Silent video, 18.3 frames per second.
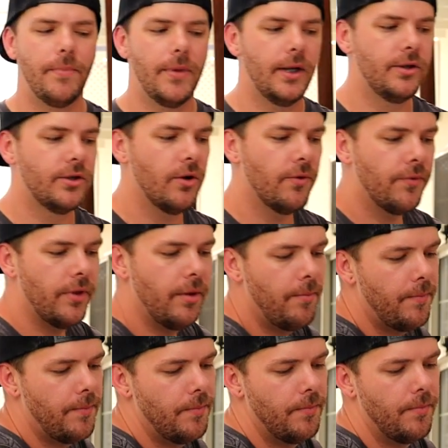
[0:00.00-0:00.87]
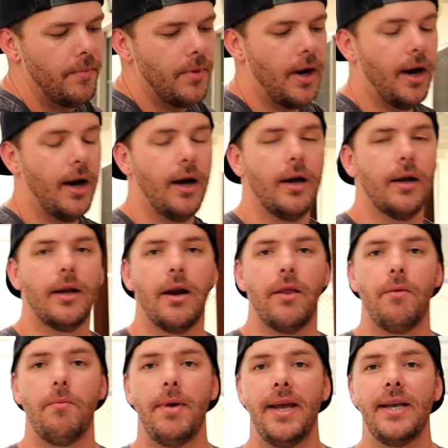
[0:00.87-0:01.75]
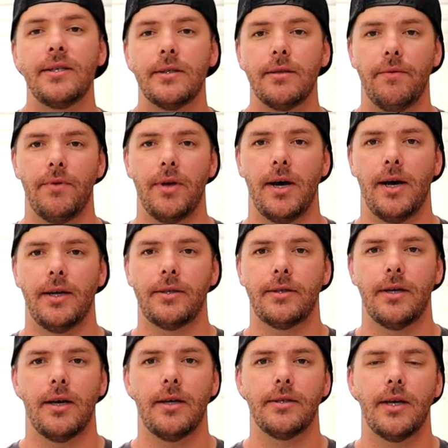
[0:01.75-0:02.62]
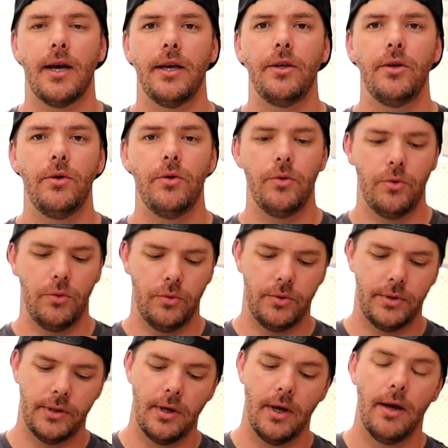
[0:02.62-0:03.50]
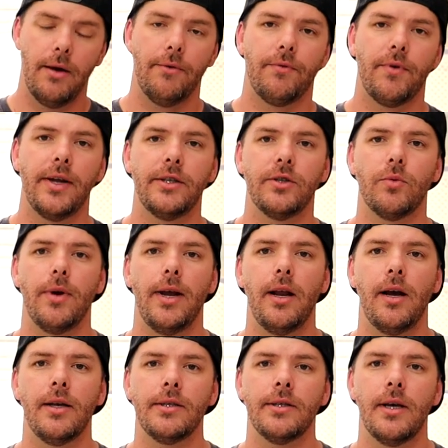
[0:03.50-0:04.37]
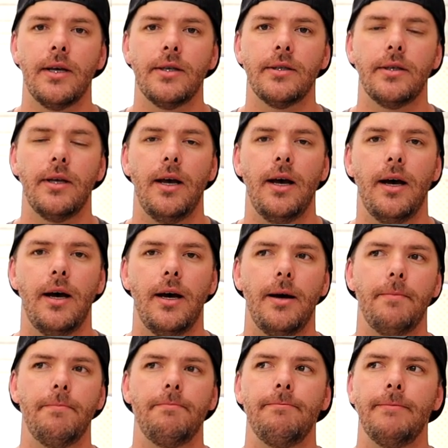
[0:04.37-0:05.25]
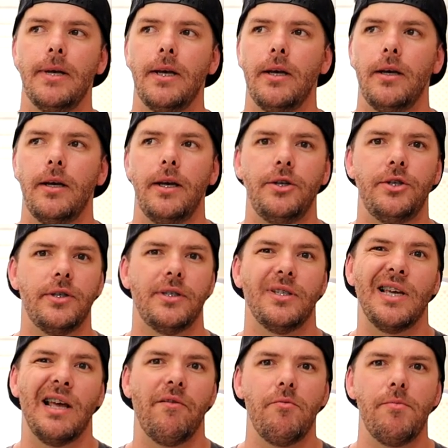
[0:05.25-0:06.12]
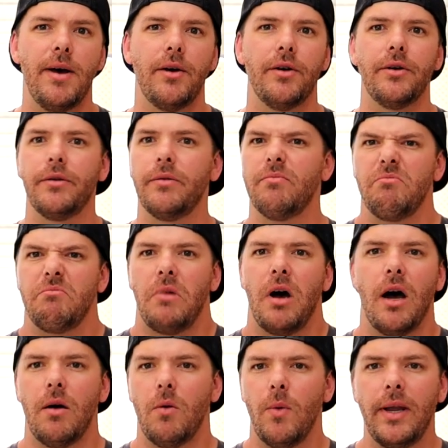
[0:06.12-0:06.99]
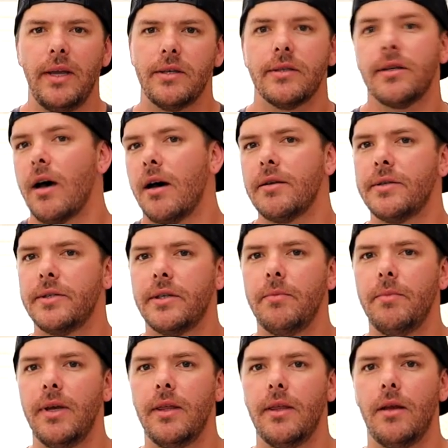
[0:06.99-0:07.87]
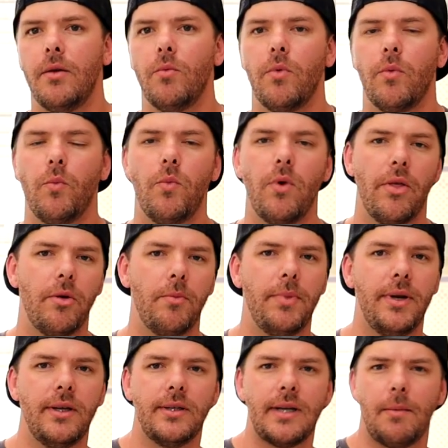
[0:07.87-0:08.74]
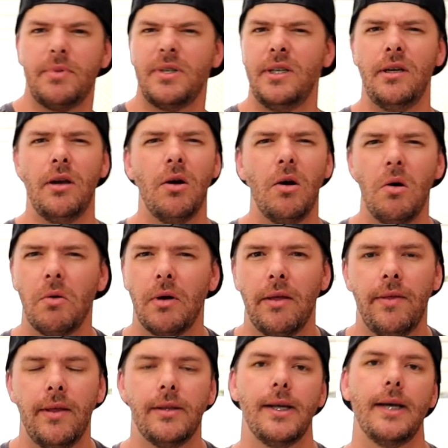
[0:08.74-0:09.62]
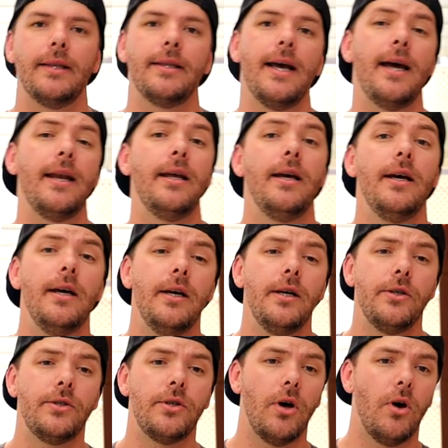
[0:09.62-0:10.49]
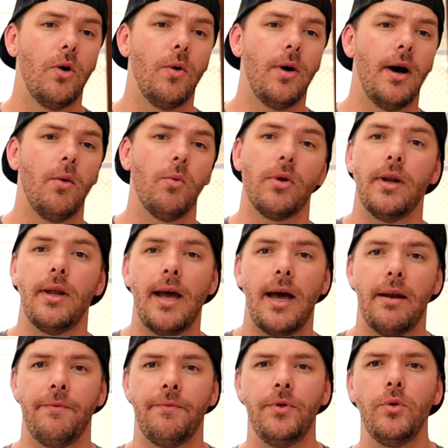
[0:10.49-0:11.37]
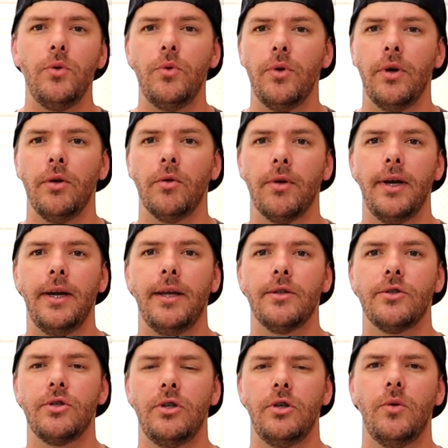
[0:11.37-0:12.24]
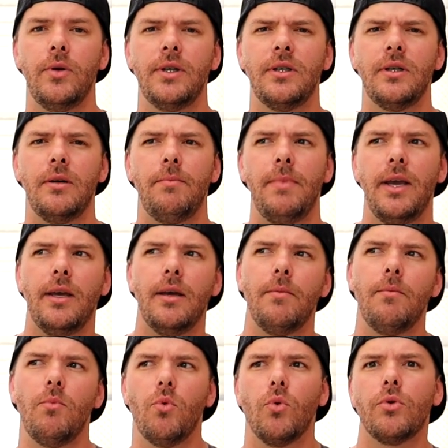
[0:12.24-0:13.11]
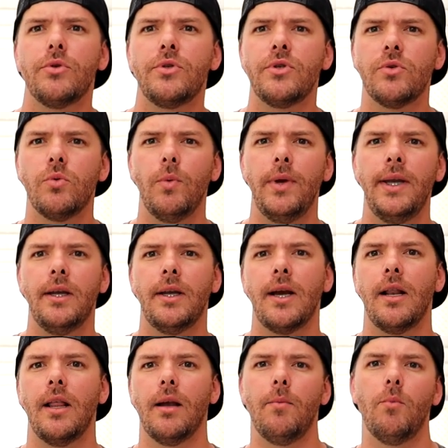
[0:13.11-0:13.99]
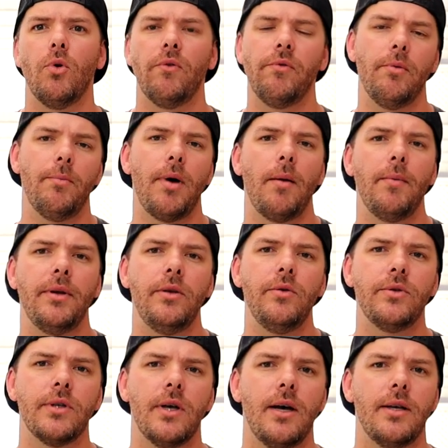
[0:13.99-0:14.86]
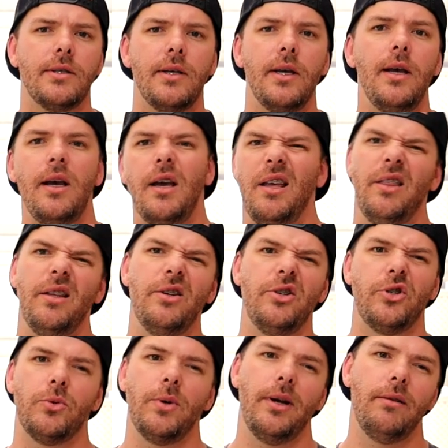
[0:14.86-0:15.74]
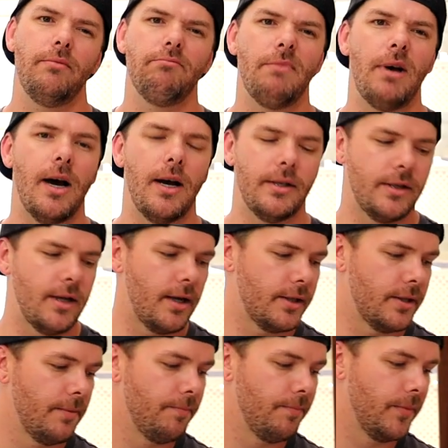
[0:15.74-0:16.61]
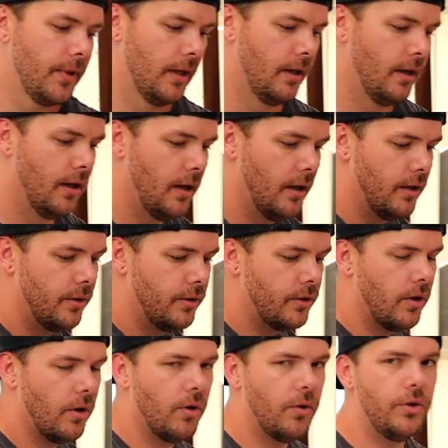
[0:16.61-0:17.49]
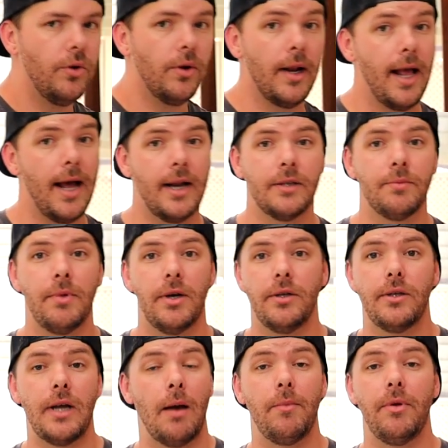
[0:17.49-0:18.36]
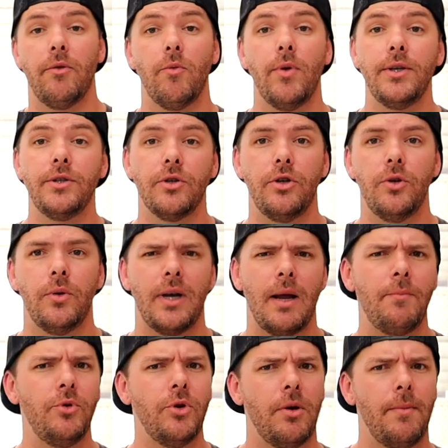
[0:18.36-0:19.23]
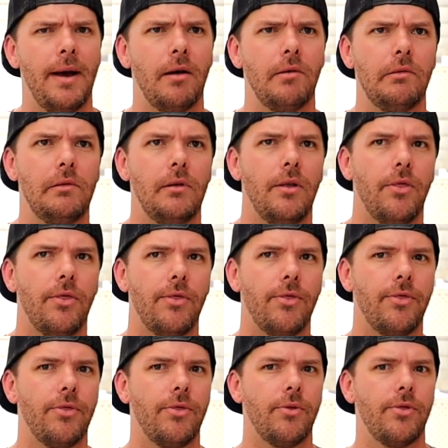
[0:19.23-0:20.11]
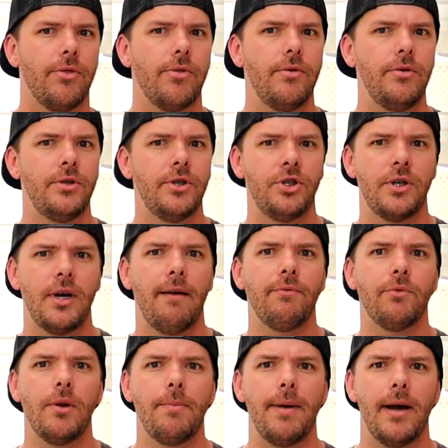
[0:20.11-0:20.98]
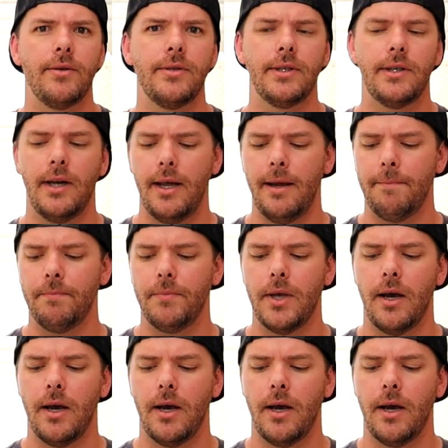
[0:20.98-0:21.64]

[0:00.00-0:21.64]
And so for the kind of the base of the hot sauce, I use Frank's Red Hot sauce. It's just kind of a better hot wing sauce to me than whether it be Tapatio or anything like that. So we're going to add a few ingredients to it to make it more sweet, kind of like more of a barbecue sauce than just straight hot sauce. So you can add as much, how many wings you're doing. I'm doing about just shy of 3 pounds today.